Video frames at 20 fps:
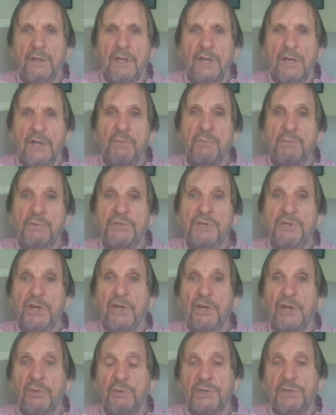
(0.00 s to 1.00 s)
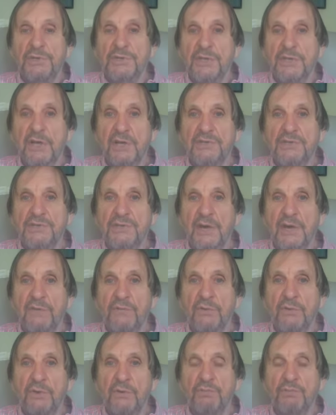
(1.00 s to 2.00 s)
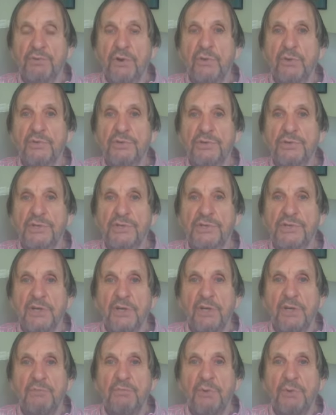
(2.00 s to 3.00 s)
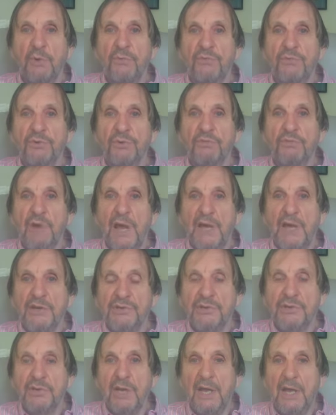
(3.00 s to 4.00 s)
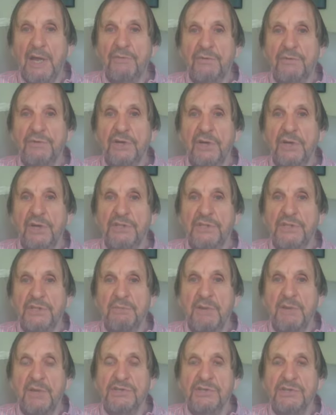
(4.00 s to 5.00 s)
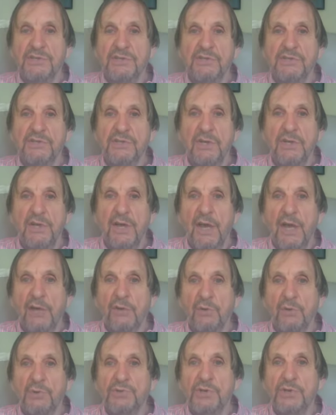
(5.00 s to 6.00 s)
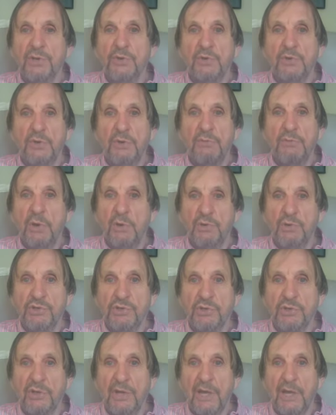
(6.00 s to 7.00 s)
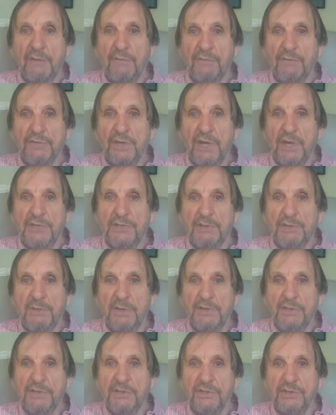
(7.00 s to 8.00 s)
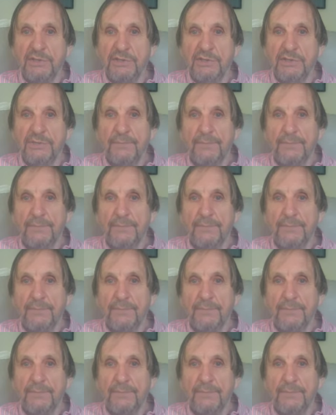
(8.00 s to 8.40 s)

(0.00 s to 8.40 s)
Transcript: In particular, we discuss several approaches both to rational advertising messages and also to emotional advertising messages.